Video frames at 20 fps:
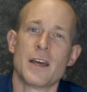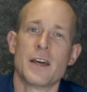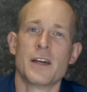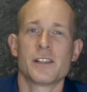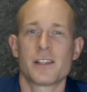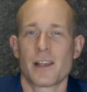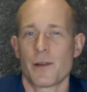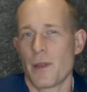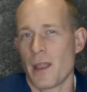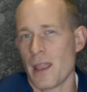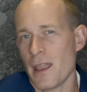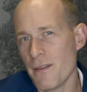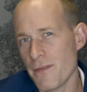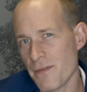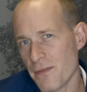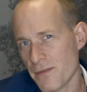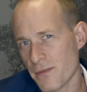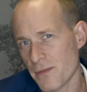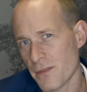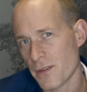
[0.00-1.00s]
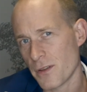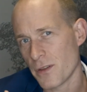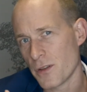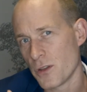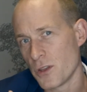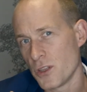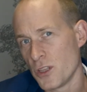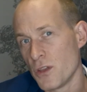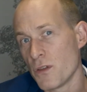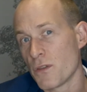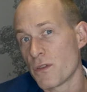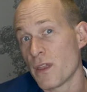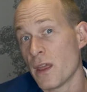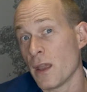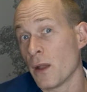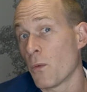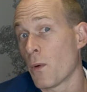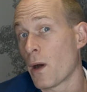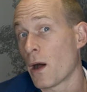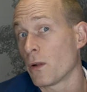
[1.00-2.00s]
So if you
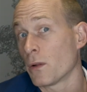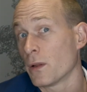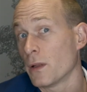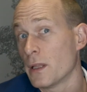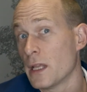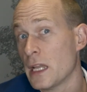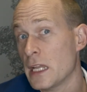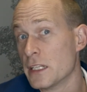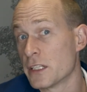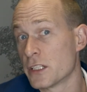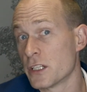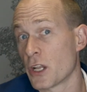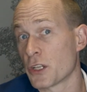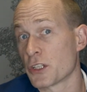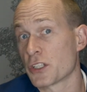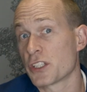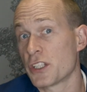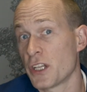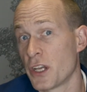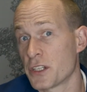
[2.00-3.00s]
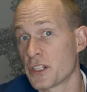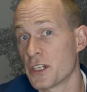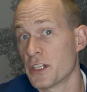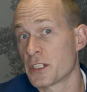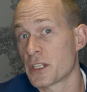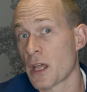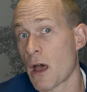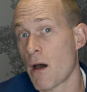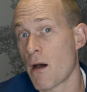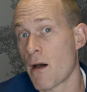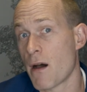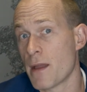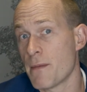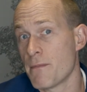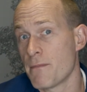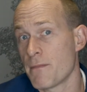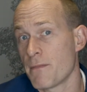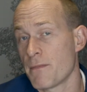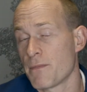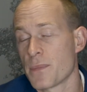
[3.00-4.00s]
think, well, it's an uncertain
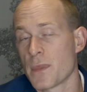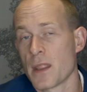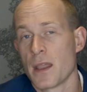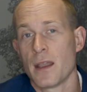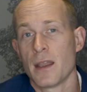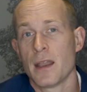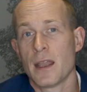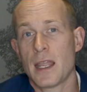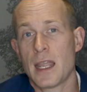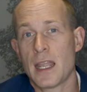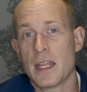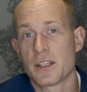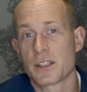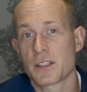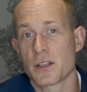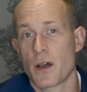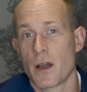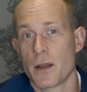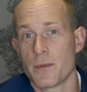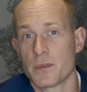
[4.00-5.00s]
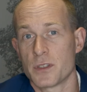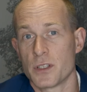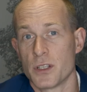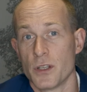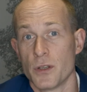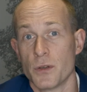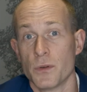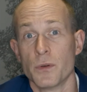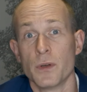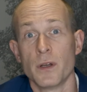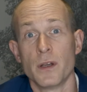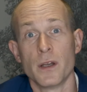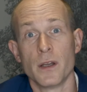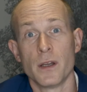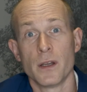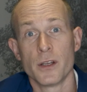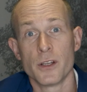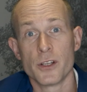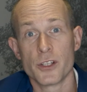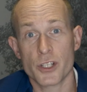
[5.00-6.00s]
time, it's time to
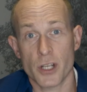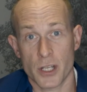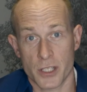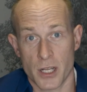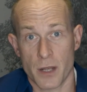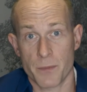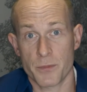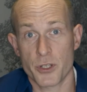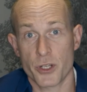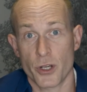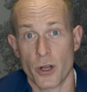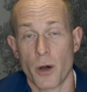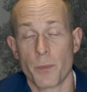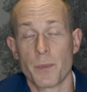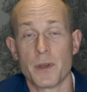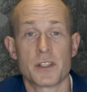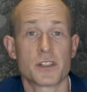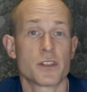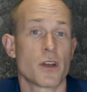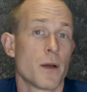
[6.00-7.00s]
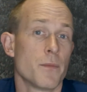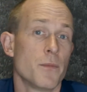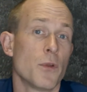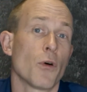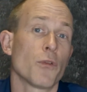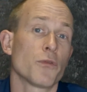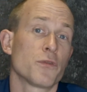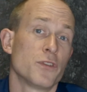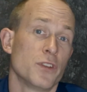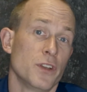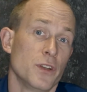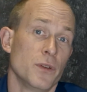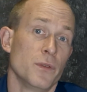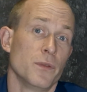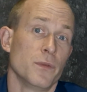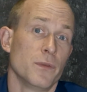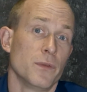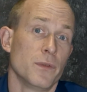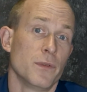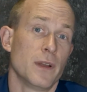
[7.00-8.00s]
shut up shop, it's time not to
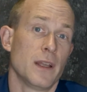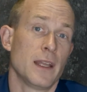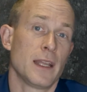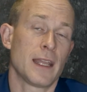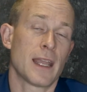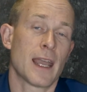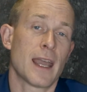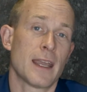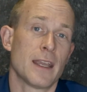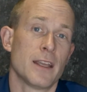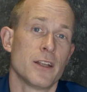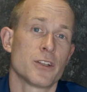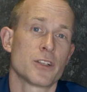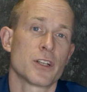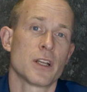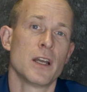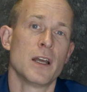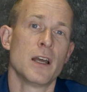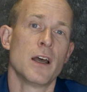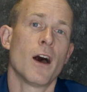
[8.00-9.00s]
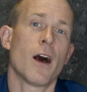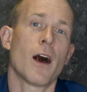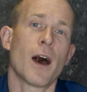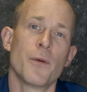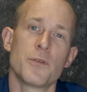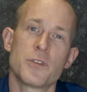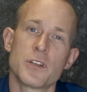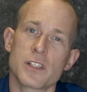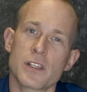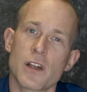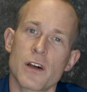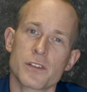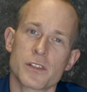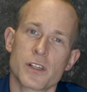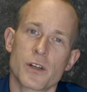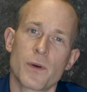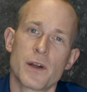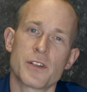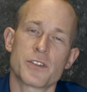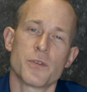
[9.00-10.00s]
engage, I would just ask
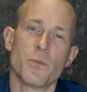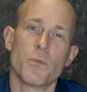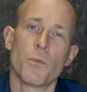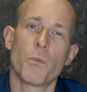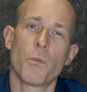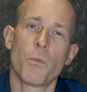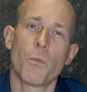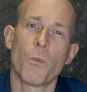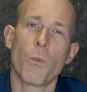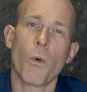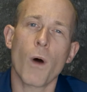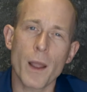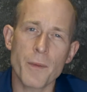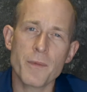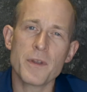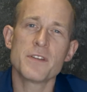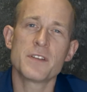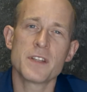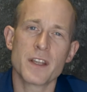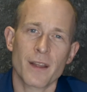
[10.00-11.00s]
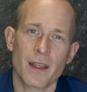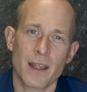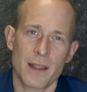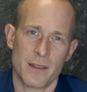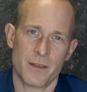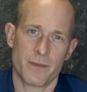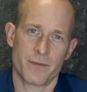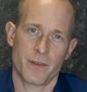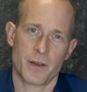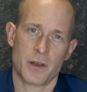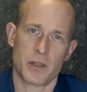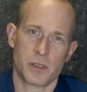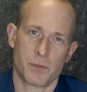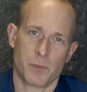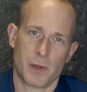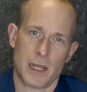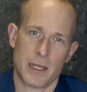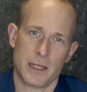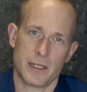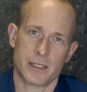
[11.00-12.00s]
the question, why were you doing it in the
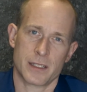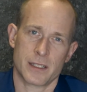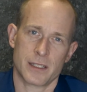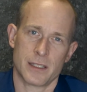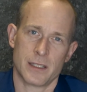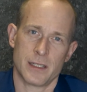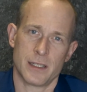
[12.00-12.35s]
first place?